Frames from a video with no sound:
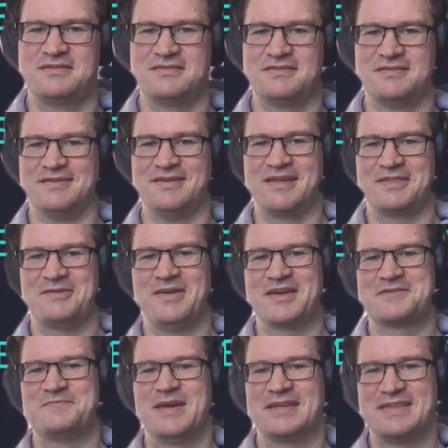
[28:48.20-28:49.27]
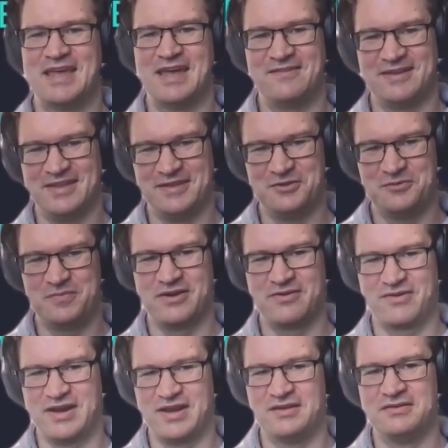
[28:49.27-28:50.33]
not to expect everything to
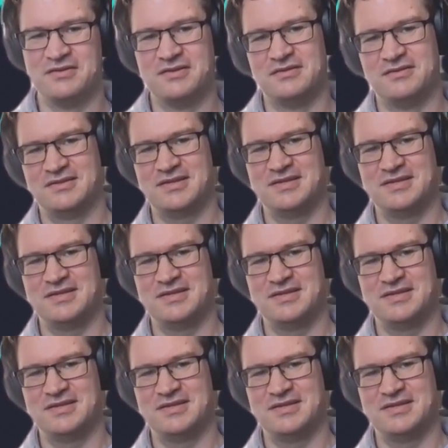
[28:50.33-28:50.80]
be ready.